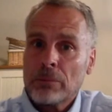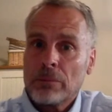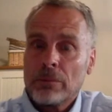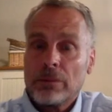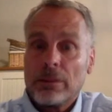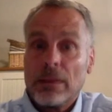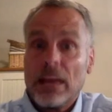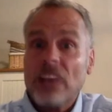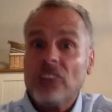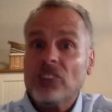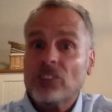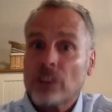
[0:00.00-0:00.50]

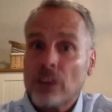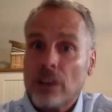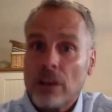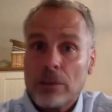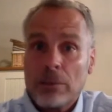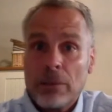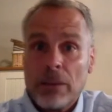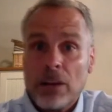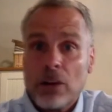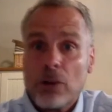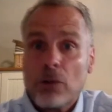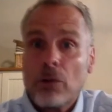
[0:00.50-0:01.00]
That's going to
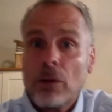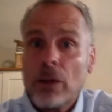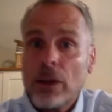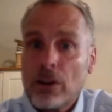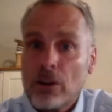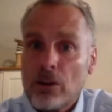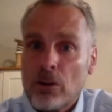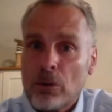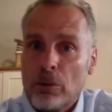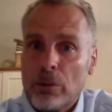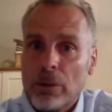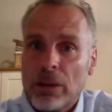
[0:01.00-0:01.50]
be
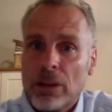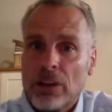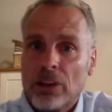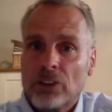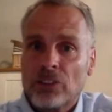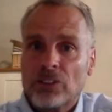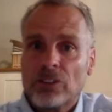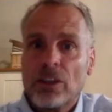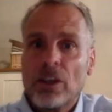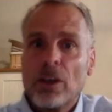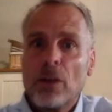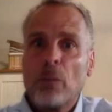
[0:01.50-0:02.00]
critical,
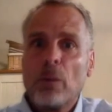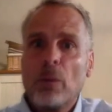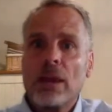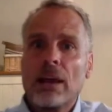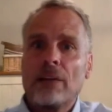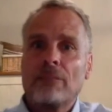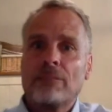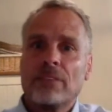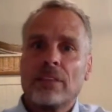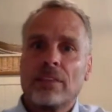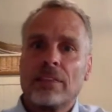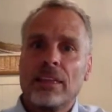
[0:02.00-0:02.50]
because we
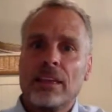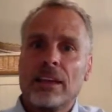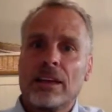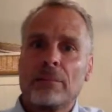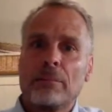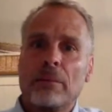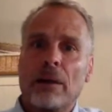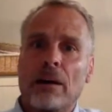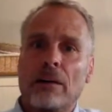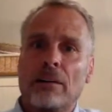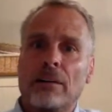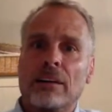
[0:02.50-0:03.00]
have to think
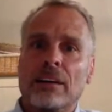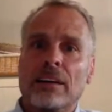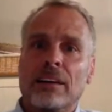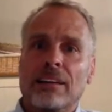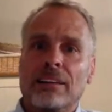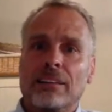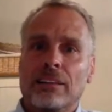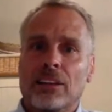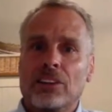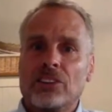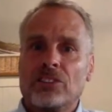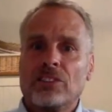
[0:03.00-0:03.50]
about,
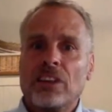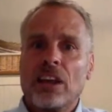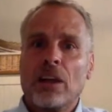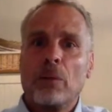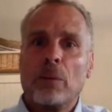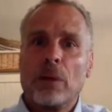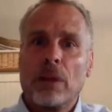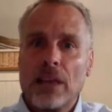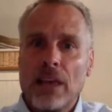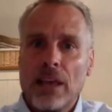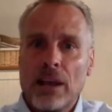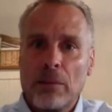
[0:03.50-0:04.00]
let's say
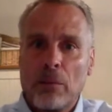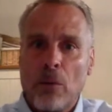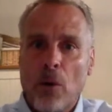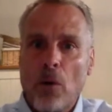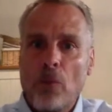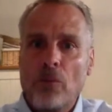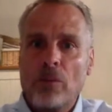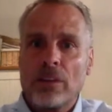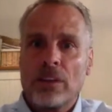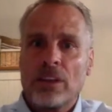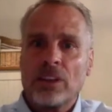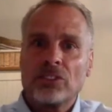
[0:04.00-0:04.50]
we get them
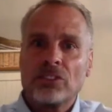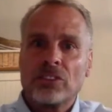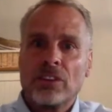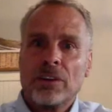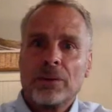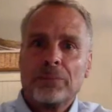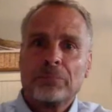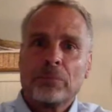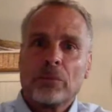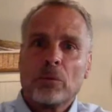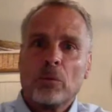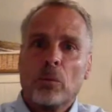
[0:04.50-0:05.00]
over this,
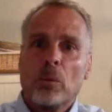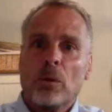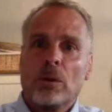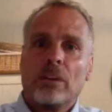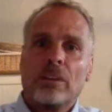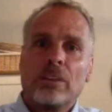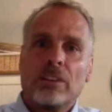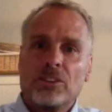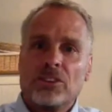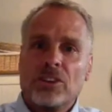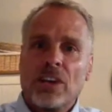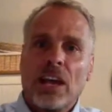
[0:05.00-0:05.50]
what are
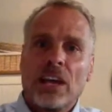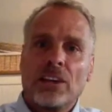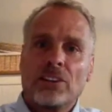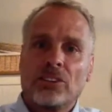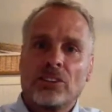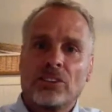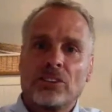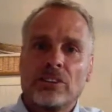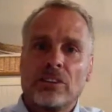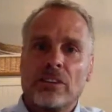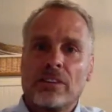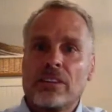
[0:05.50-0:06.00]
the
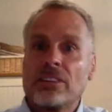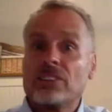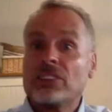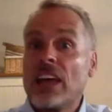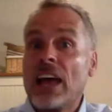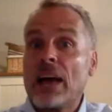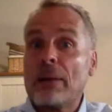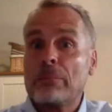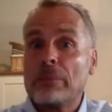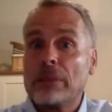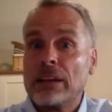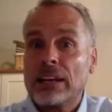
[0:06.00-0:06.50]
chances of this
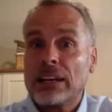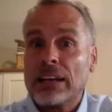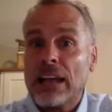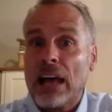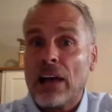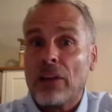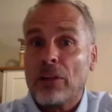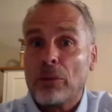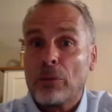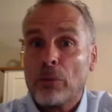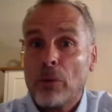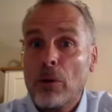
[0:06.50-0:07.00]
happening
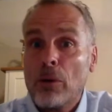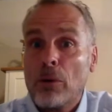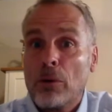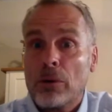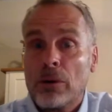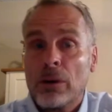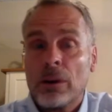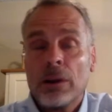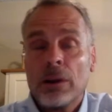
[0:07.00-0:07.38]
down the road?